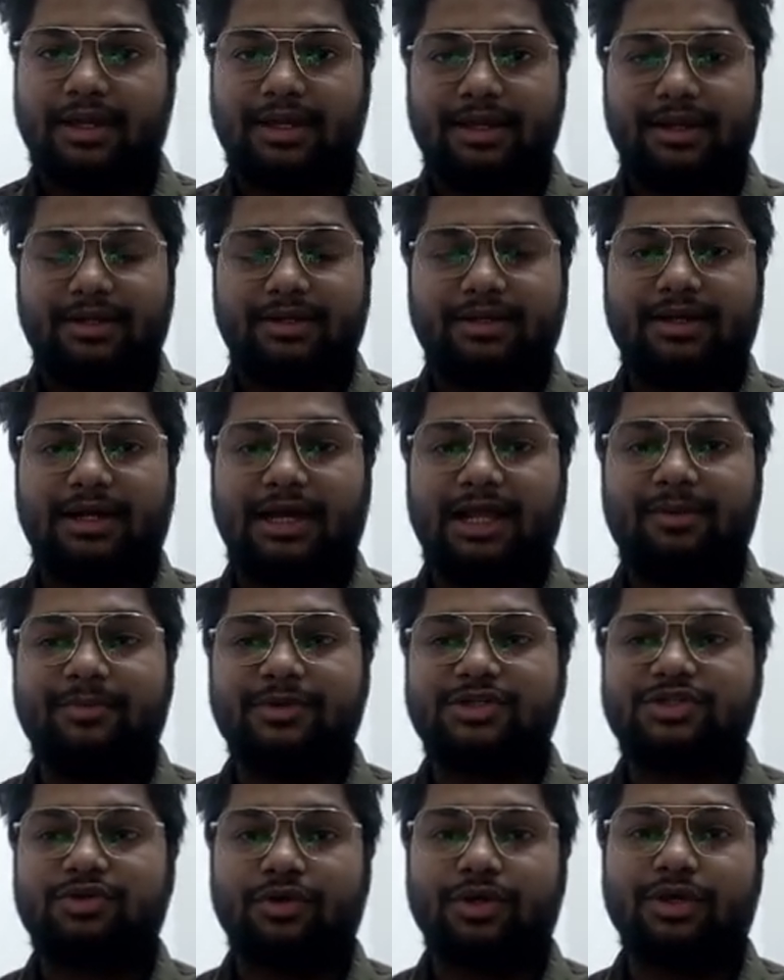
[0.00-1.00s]
and I'll
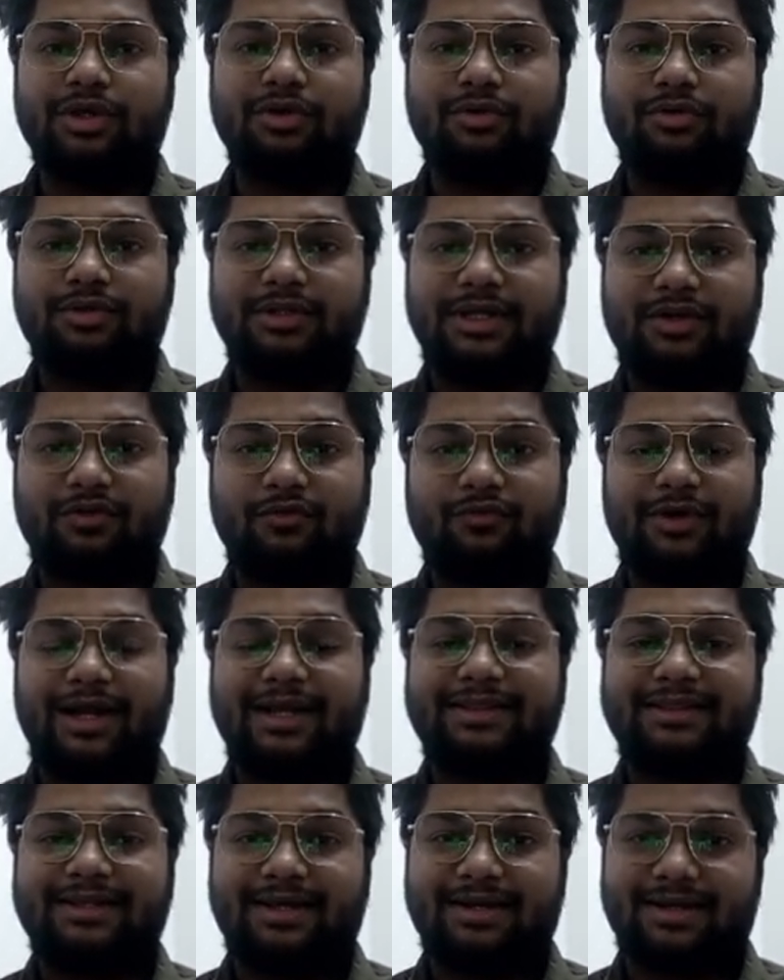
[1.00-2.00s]
be showing you that
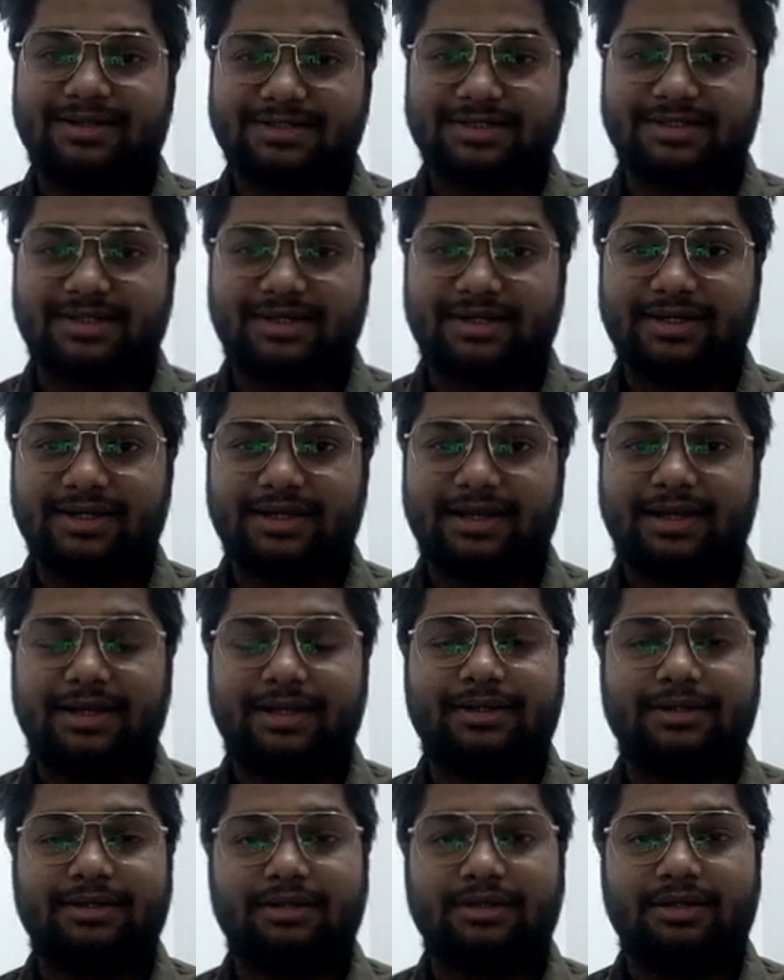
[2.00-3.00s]
why they are necessary
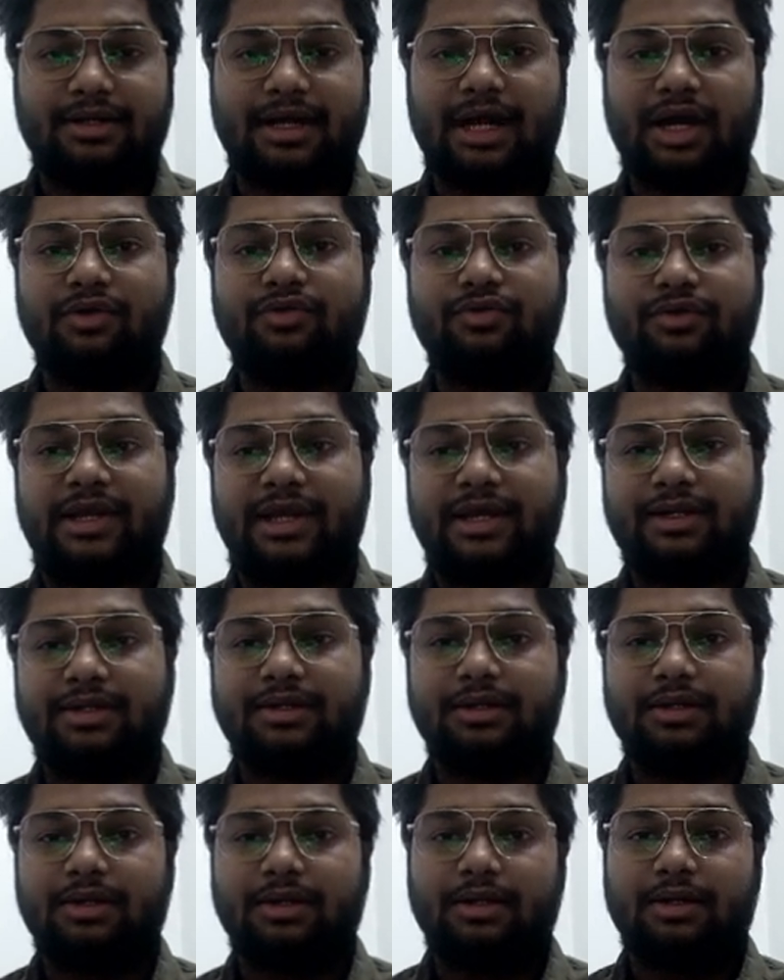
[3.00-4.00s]
and how you can
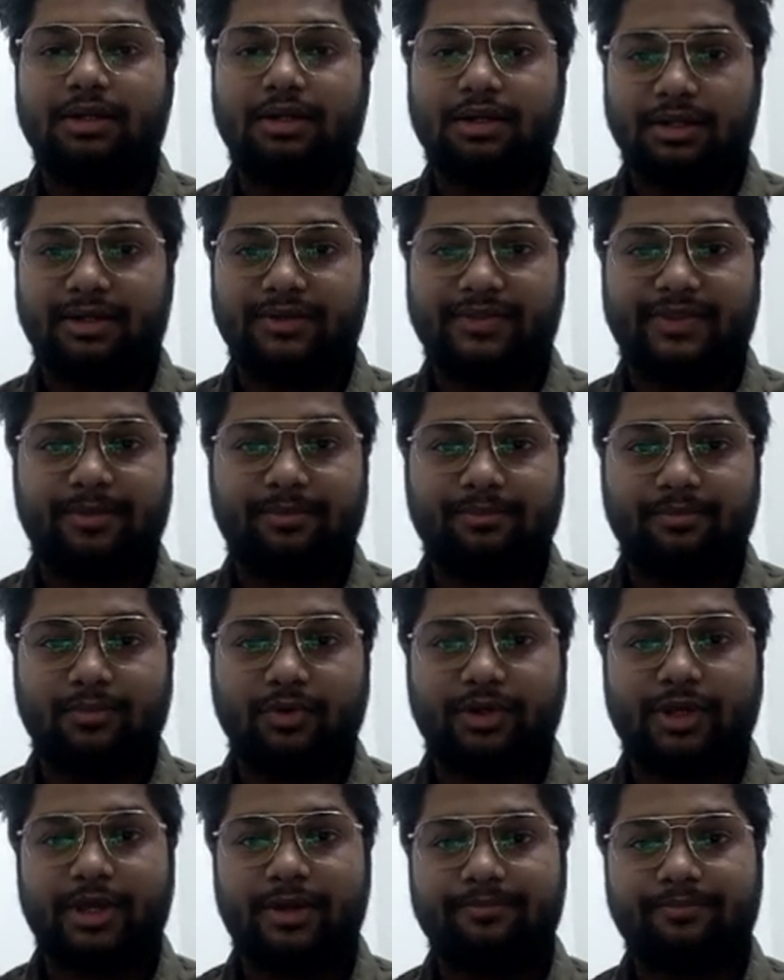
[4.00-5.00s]
learn them.
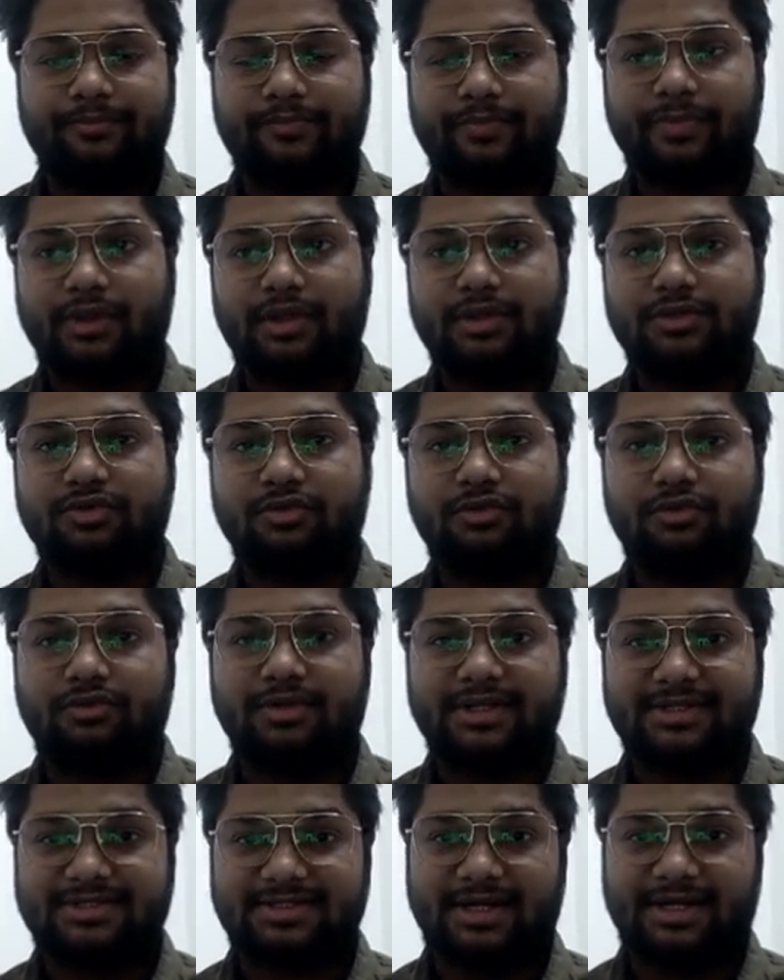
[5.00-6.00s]
Okay, so
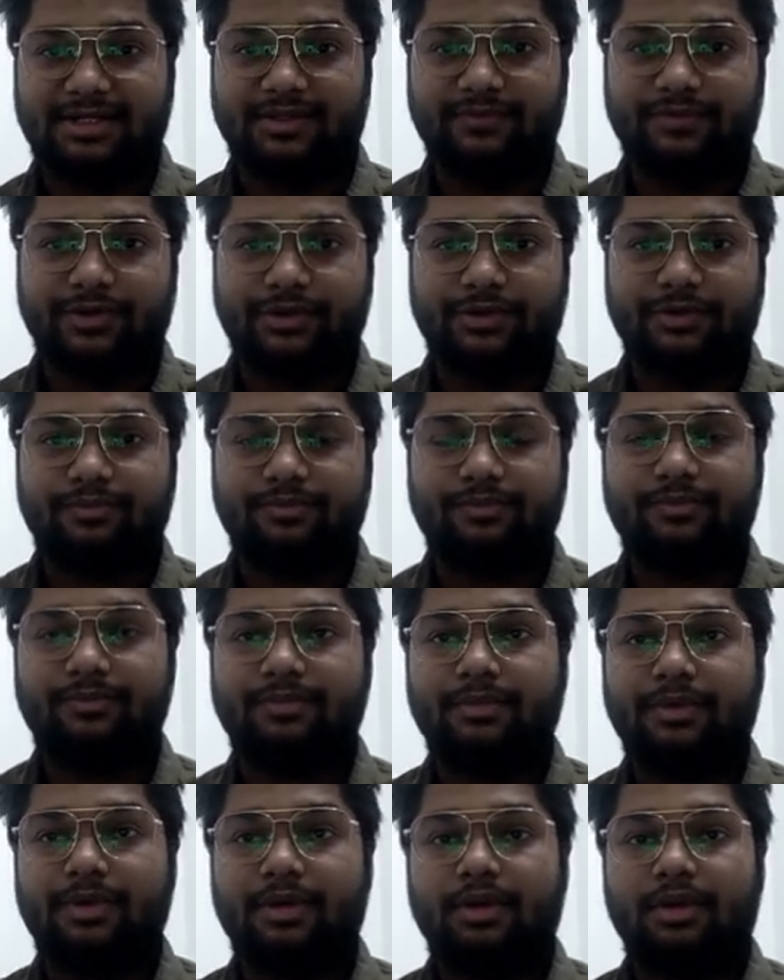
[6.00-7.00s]
let's start the video.
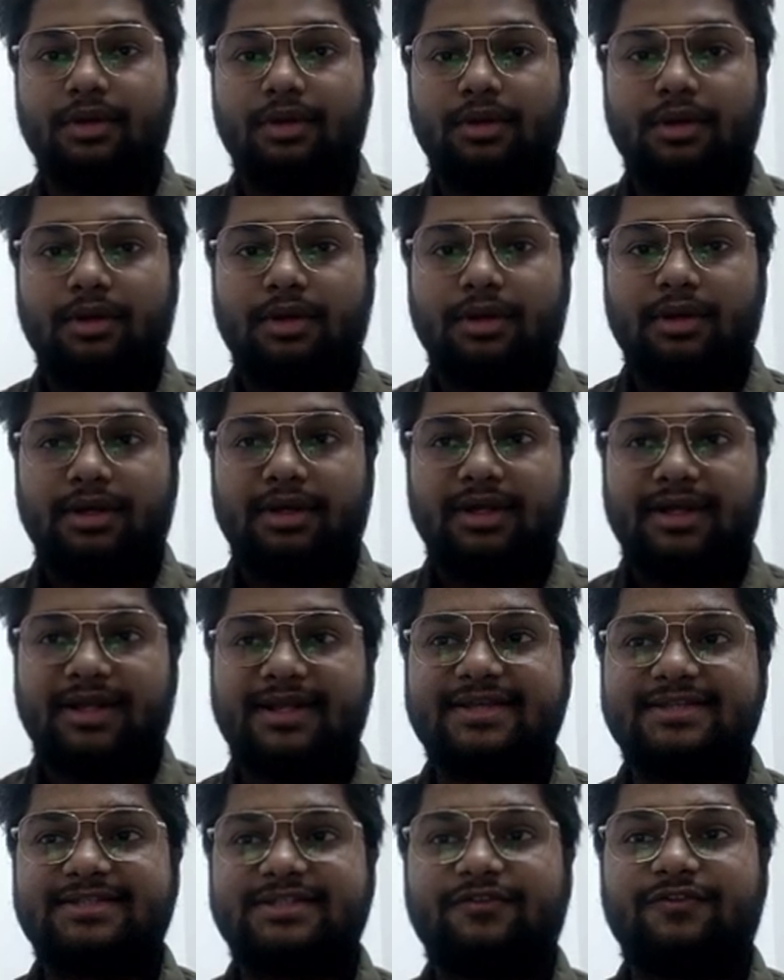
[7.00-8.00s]

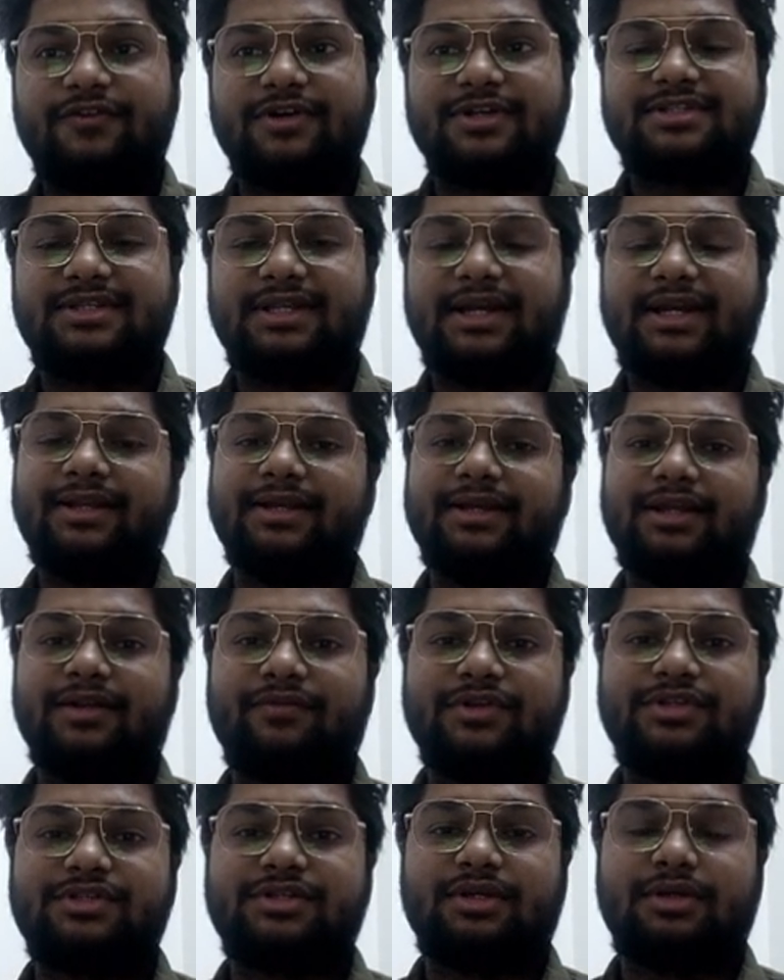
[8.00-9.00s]
Here's the first line
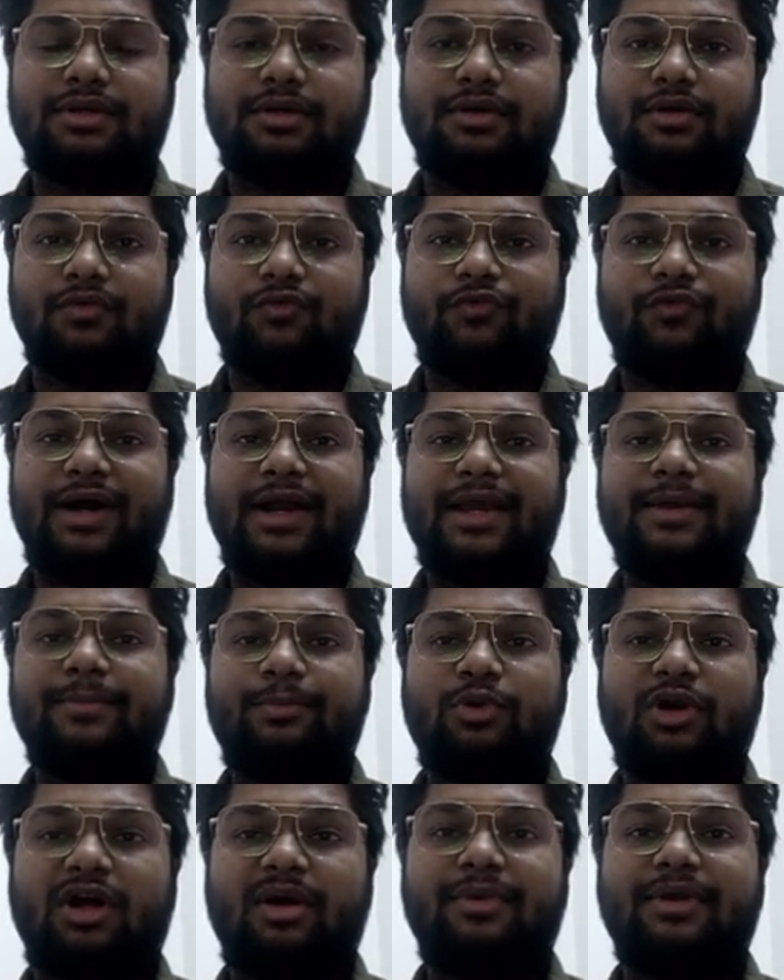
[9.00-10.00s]
in which why
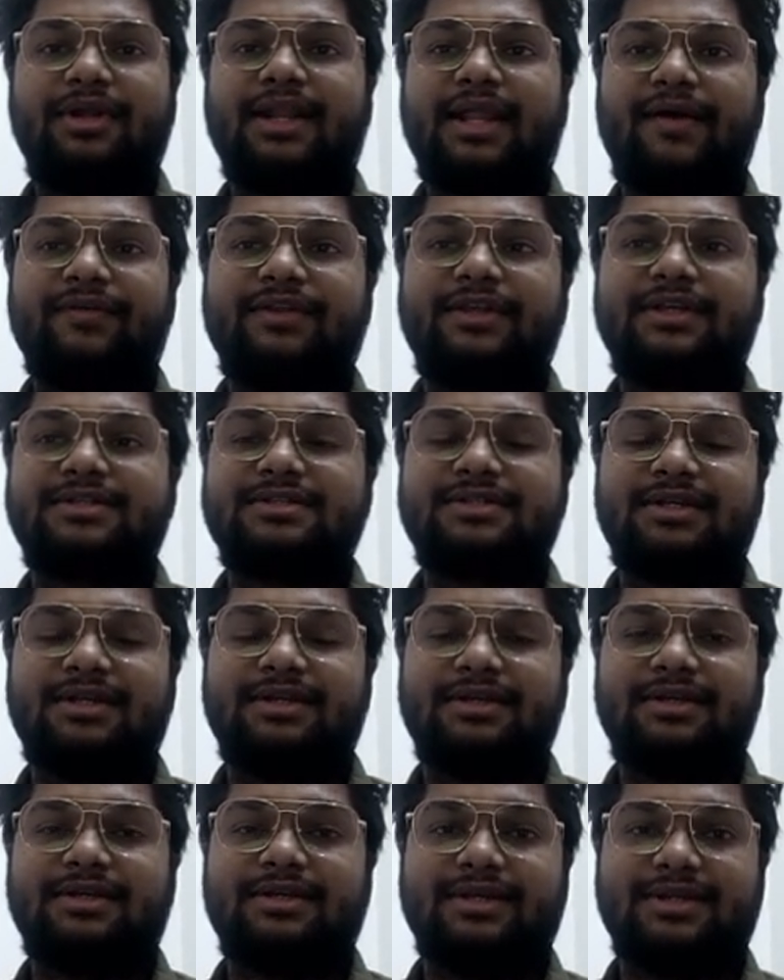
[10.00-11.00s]
programming languages
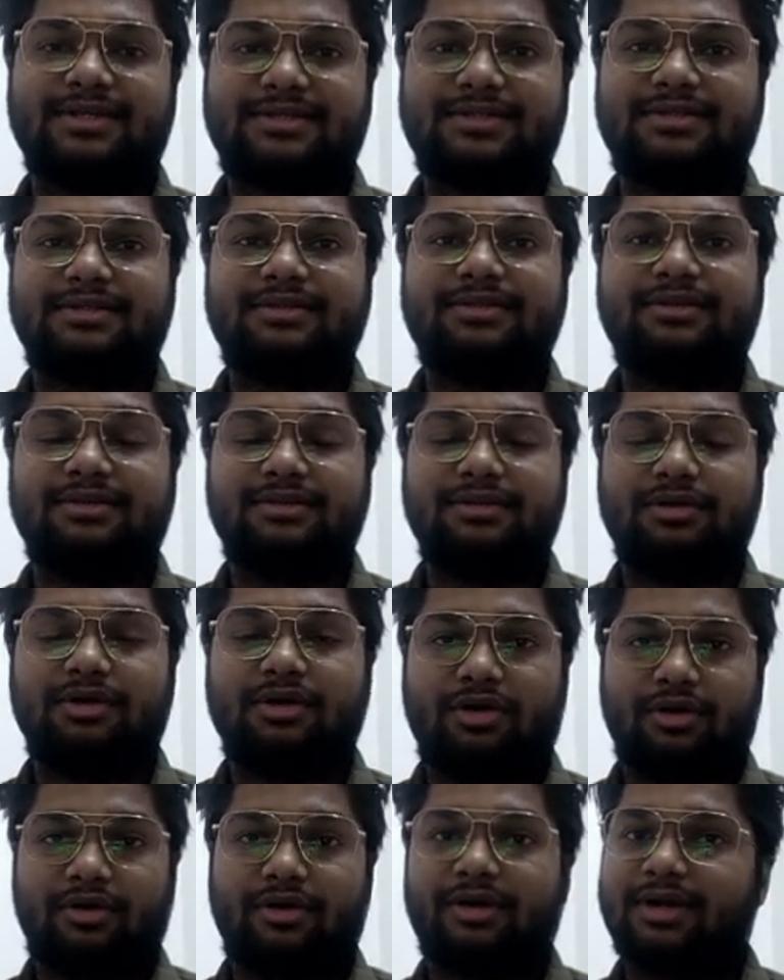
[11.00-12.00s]
is
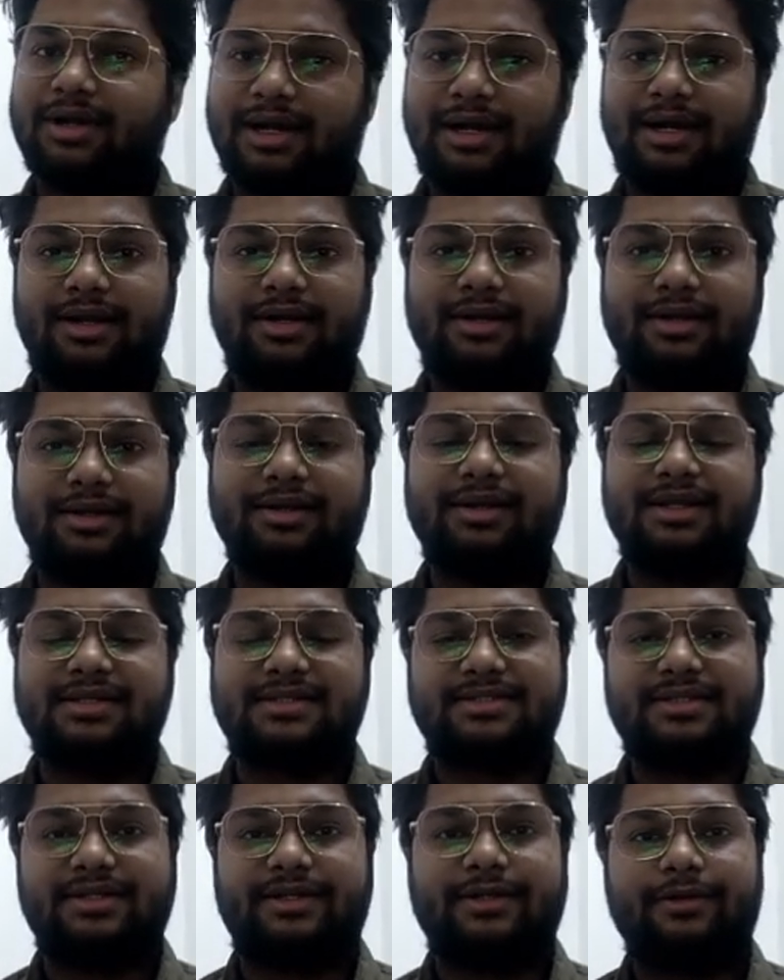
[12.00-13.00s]
or are
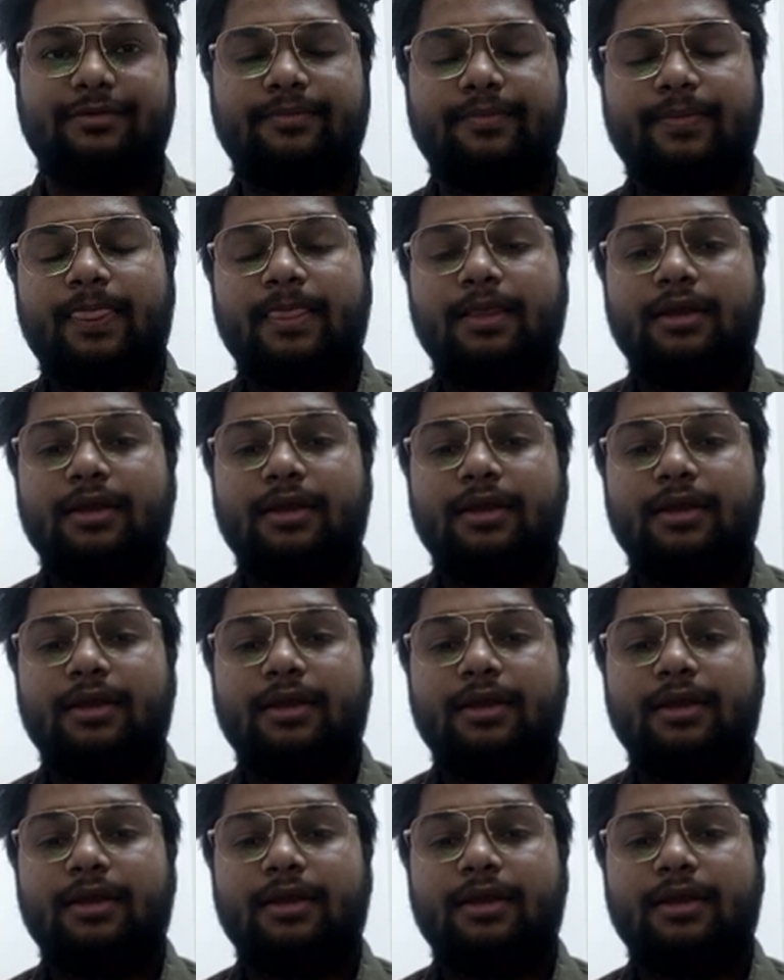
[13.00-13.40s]
necessary.